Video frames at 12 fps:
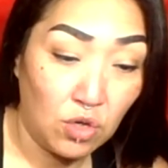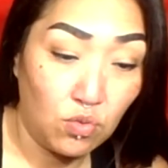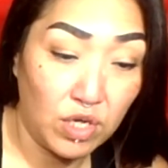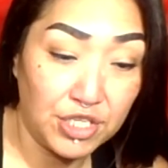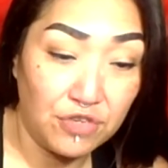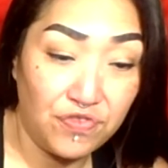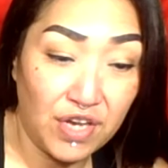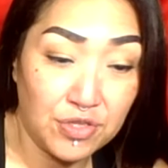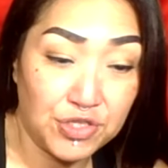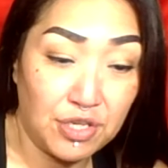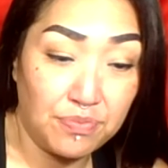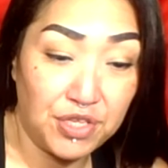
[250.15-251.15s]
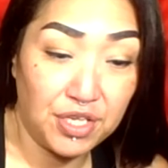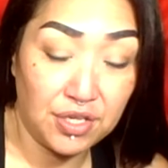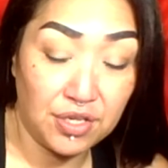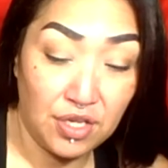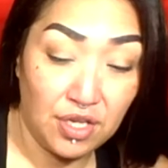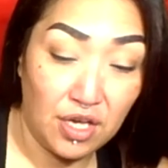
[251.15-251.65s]
Well, you found
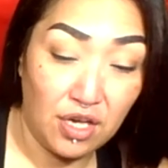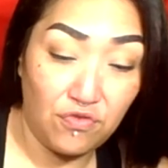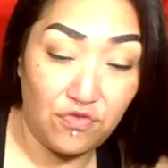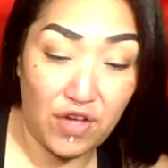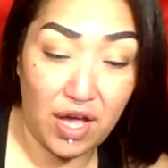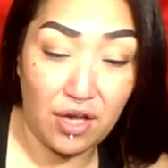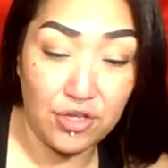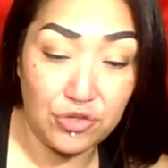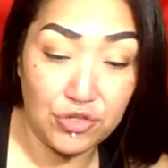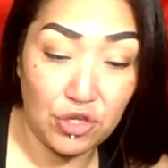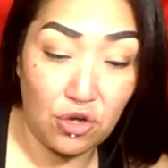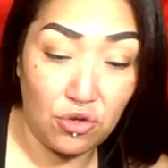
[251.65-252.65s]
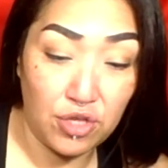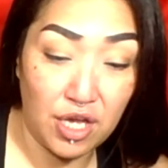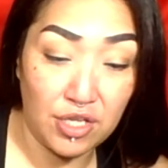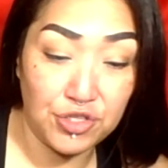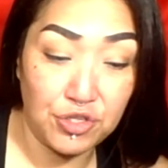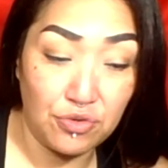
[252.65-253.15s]
something of value to hold
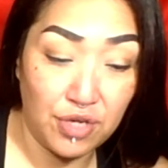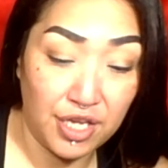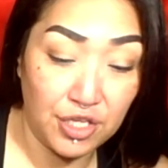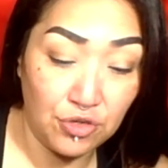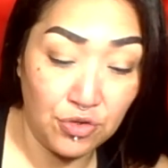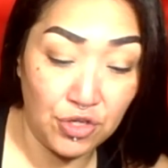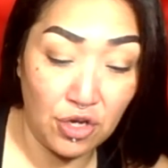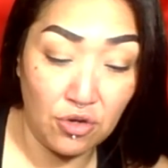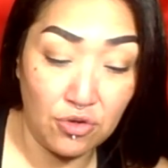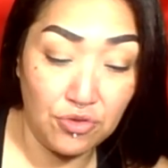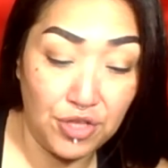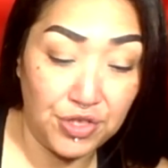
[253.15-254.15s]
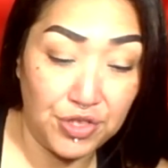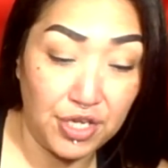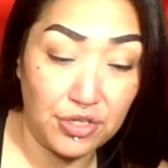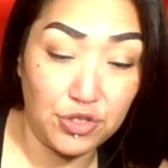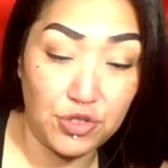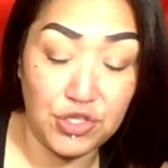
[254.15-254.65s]
on to, and you know that
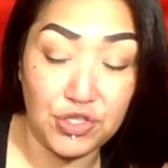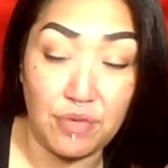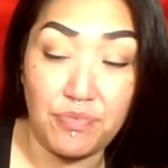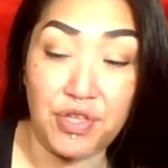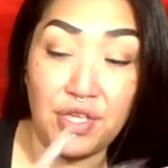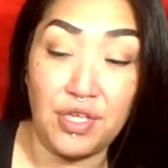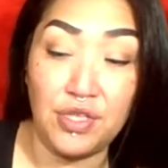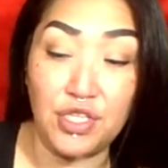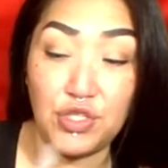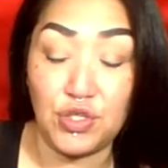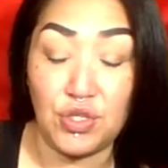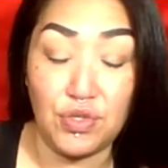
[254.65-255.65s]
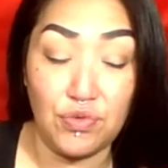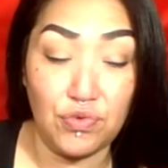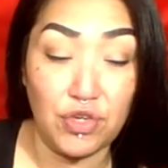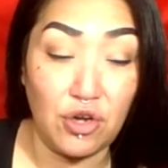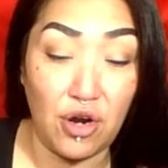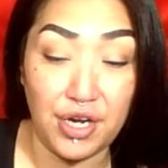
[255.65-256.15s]
there's something in this
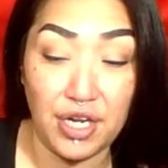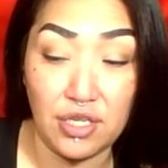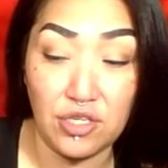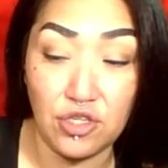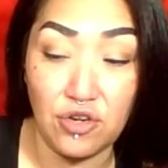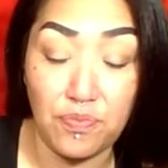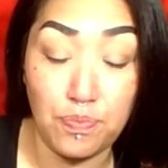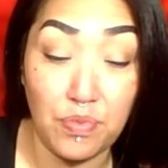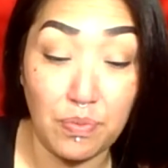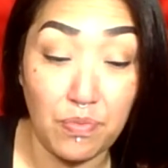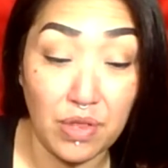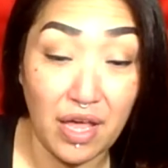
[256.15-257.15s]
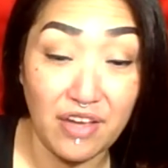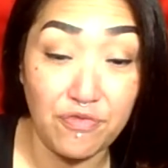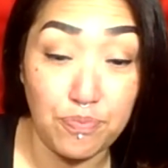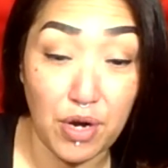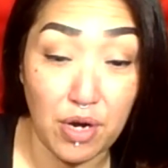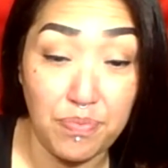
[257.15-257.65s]
regarding your
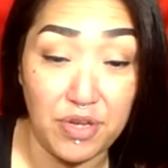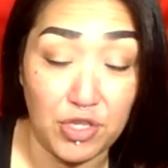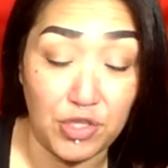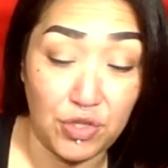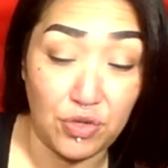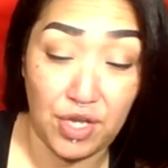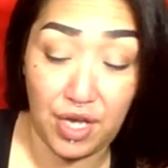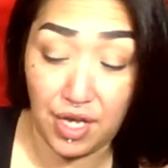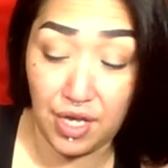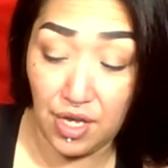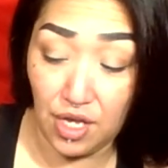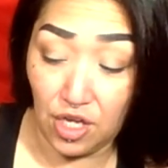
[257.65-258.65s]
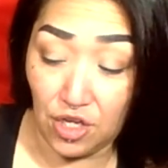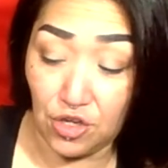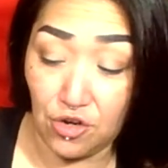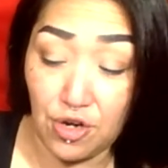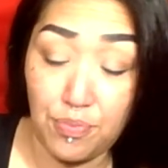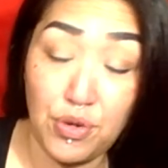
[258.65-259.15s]
life purpose. Okay,
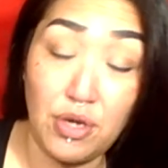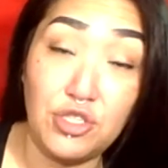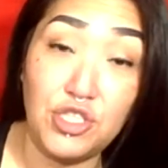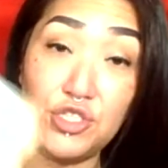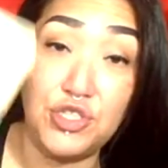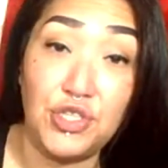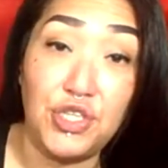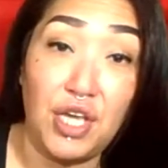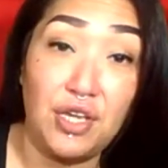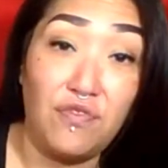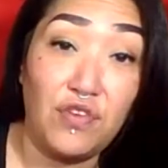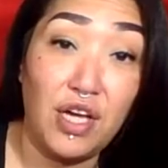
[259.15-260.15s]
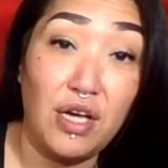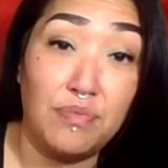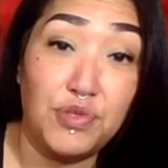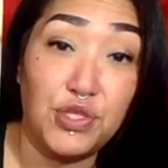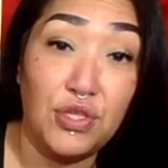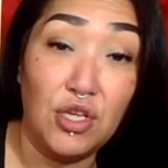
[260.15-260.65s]
your approach is the 10 of
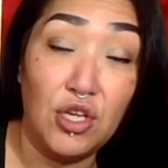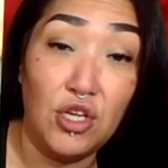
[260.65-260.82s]
Cups.